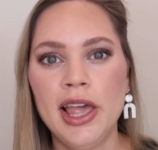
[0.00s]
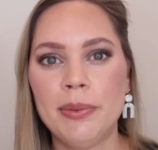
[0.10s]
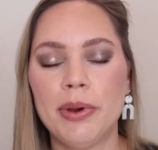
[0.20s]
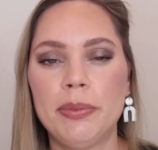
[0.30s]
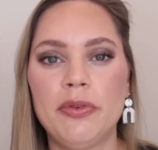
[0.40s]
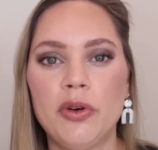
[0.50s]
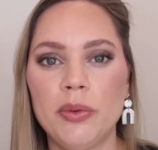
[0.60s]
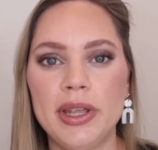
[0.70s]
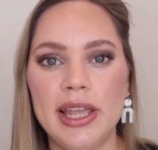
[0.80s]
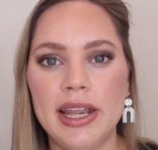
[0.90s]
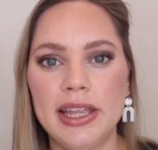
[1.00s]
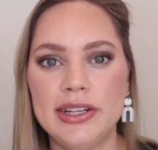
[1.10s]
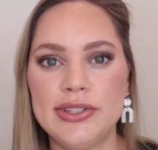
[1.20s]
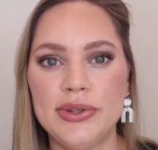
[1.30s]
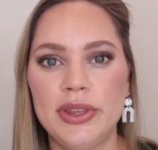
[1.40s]
But before we get
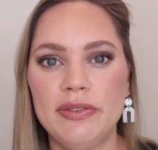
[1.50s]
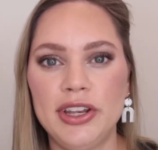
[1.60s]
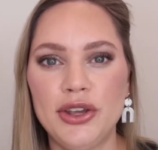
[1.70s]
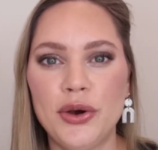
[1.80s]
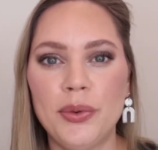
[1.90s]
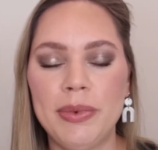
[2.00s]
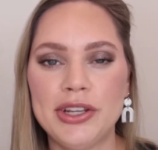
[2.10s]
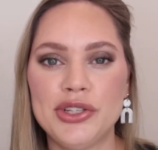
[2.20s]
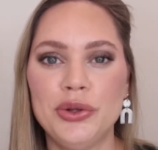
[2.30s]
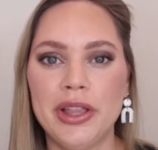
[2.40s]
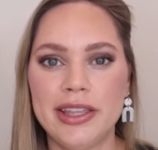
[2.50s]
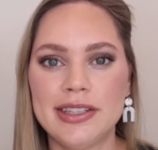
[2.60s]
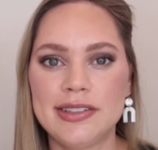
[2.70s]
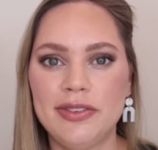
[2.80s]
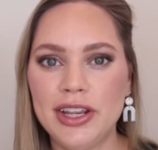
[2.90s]
into the video, make sure you like
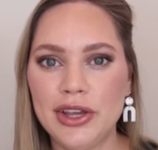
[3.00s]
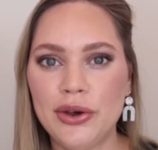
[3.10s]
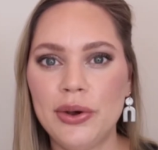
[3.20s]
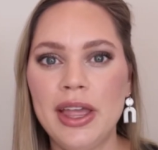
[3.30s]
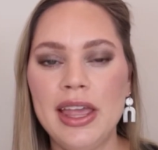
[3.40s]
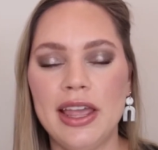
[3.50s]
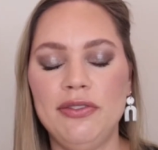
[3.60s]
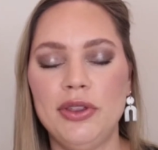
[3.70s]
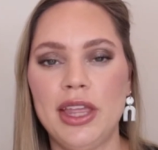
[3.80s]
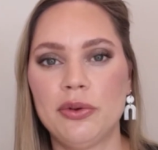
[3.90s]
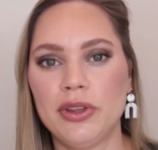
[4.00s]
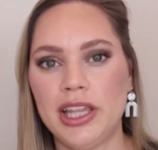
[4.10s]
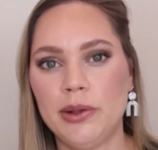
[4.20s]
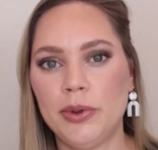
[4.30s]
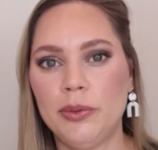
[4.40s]
this video if you like
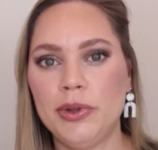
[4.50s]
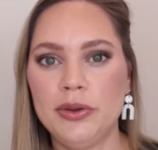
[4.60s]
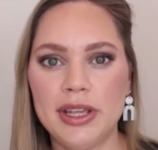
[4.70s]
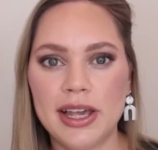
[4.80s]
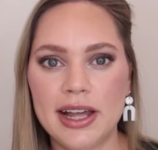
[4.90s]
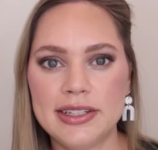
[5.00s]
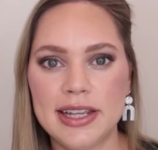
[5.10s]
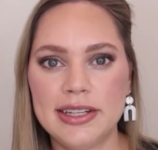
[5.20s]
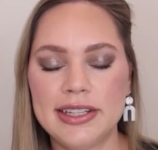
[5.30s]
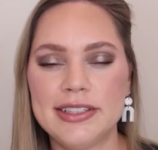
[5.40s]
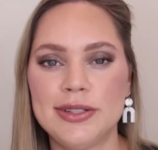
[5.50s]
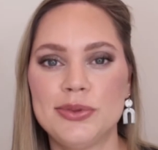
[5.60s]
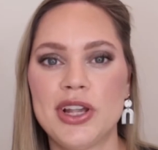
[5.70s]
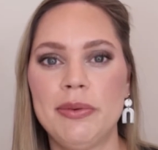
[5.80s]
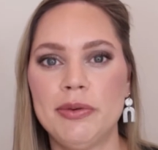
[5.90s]
relatable beauty content, and
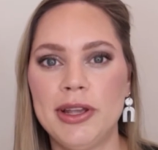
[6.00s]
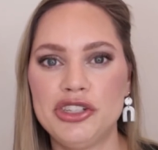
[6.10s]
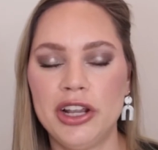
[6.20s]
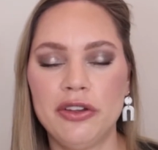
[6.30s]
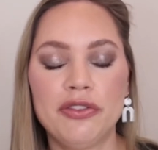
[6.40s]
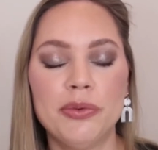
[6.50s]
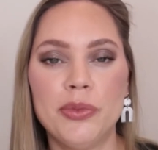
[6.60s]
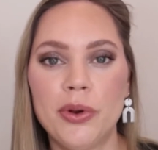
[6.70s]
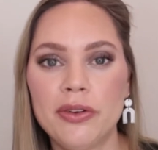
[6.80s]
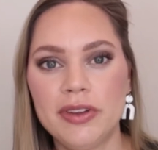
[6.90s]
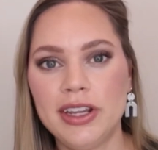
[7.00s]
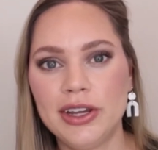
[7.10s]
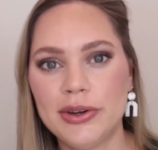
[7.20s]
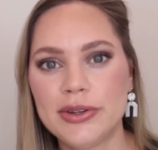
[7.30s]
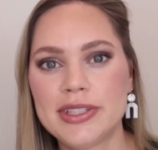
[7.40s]
subscribe to my channel for more
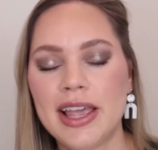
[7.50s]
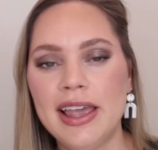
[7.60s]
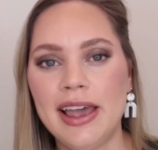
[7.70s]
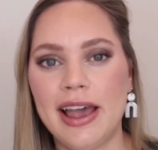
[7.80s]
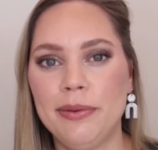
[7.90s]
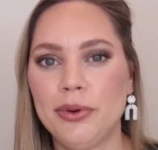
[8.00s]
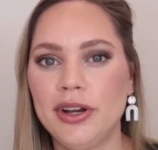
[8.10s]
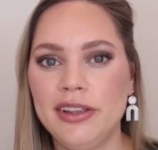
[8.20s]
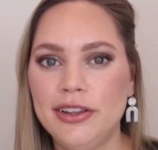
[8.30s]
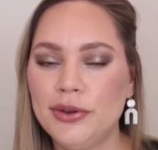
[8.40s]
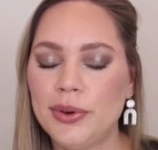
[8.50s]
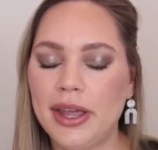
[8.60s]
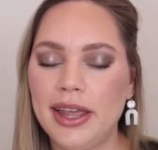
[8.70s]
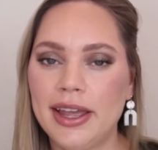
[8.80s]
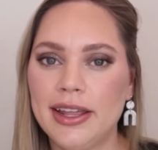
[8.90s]
videos. I'm pretty new
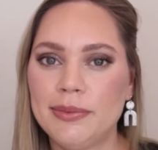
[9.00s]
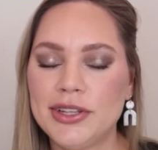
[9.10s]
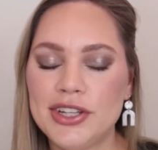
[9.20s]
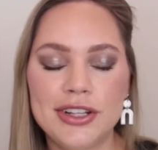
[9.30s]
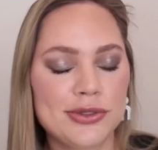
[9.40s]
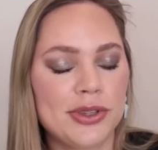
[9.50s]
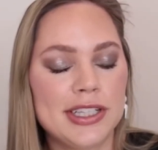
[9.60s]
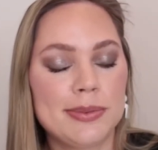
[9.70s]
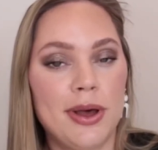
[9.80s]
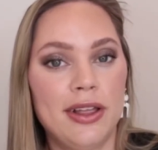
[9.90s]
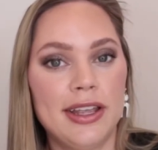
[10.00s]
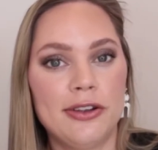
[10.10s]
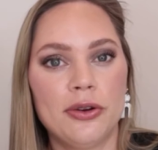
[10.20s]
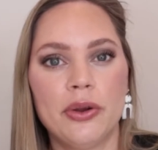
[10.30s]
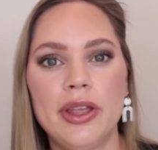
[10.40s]
and my channel is really small and
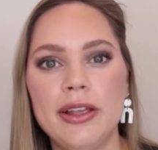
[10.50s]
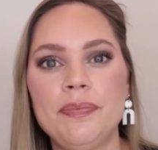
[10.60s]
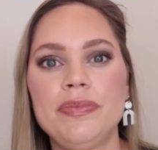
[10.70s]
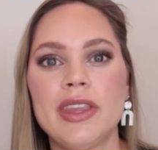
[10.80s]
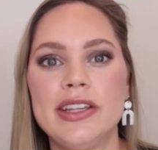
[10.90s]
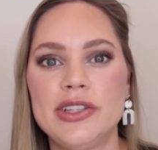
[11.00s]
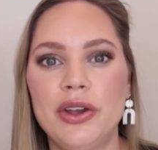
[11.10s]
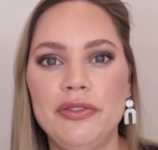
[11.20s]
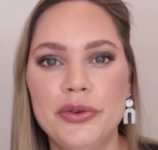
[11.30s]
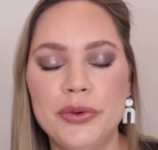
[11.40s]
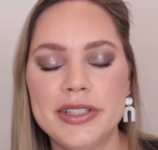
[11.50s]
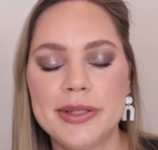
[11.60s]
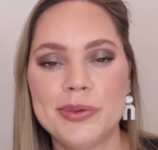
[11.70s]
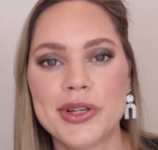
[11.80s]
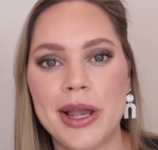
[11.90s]
growing. So if you would
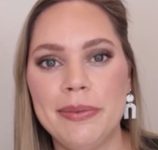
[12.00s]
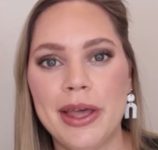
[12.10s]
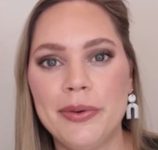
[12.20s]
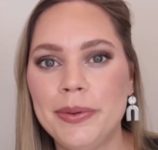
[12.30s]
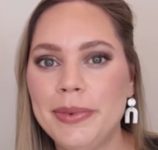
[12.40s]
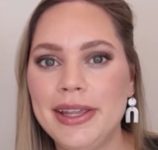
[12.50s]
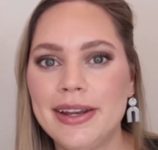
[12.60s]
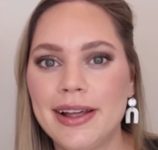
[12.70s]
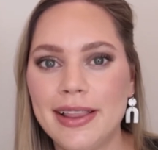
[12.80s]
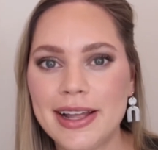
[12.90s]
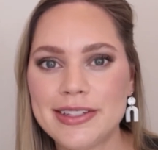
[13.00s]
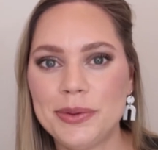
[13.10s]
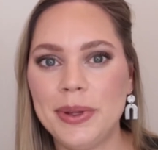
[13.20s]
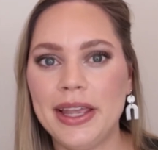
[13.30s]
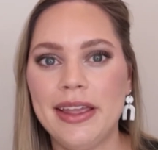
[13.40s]
subscribe, that would mean a lot to
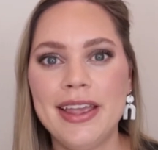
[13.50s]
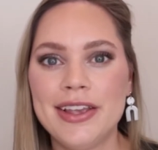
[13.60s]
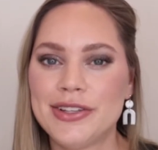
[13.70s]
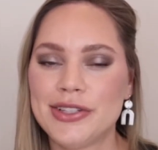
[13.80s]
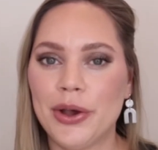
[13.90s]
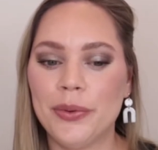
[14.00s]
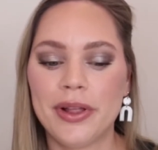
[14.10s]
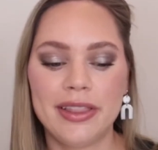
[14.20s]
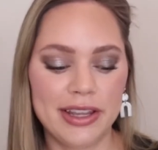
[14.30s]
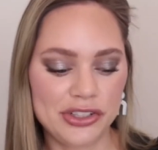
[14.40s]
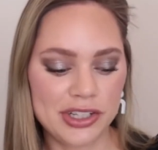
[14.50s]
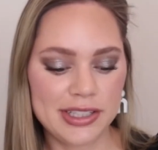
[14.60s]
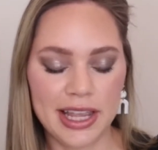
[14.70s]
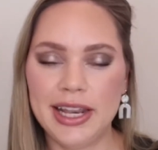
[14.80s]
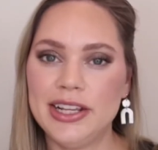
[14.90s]
me. So let's
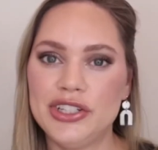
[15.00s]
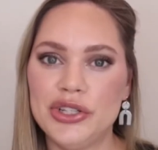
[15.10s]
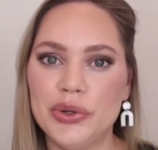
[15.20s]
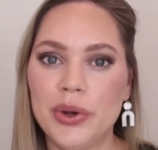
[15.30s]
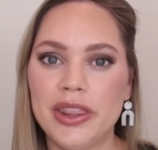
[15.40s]
just get into